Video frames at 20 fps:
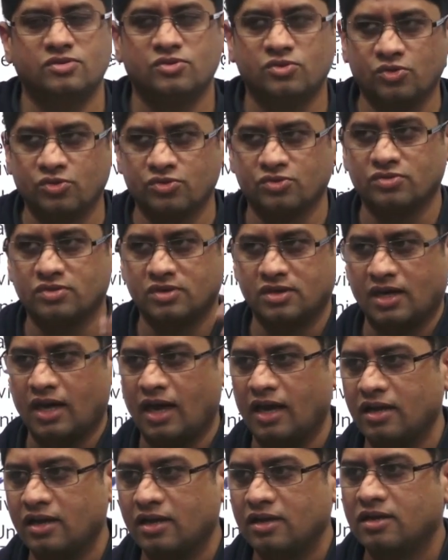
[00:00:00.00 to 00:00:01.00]
Who
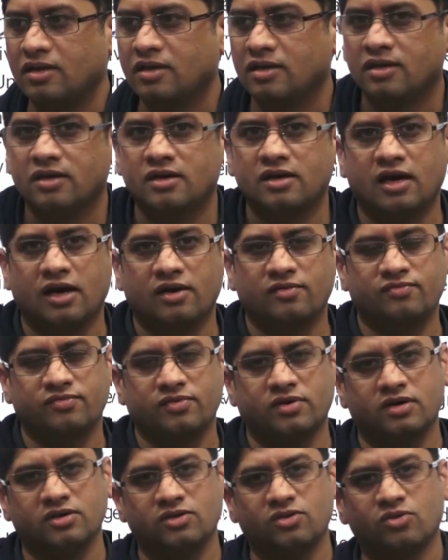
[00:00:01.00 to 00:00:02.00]
can have,
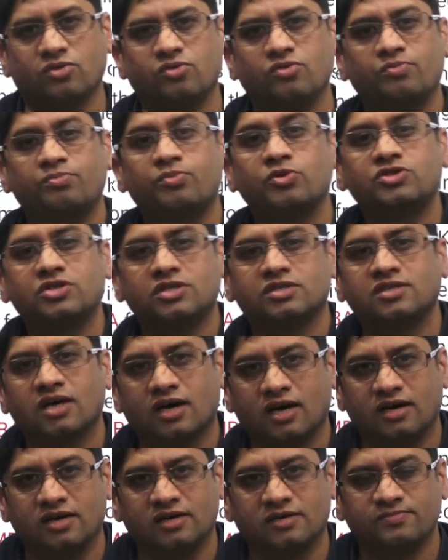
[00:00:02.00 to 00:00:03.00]
you know, who pushes
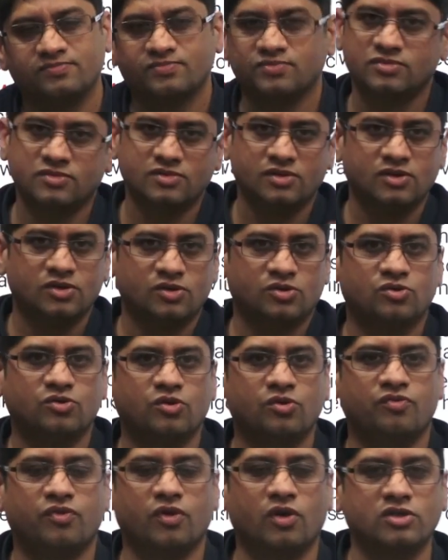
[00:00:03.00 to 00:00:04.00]
hard,
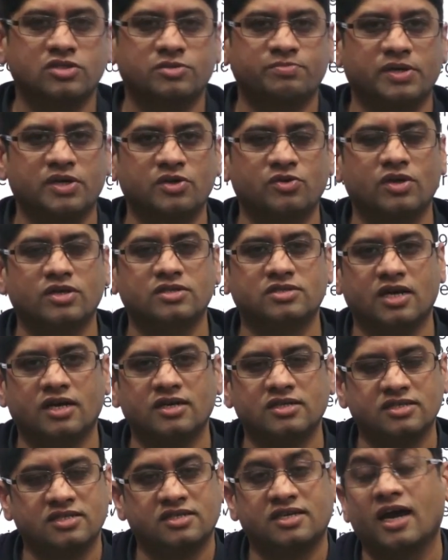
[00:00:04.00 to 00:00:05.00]
who follows a particular
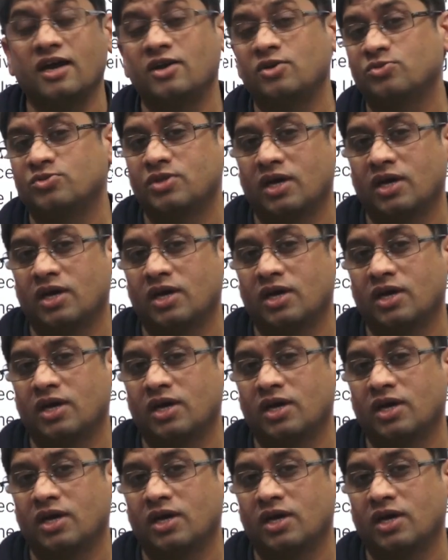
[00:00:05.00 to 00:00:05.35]
strategy, can do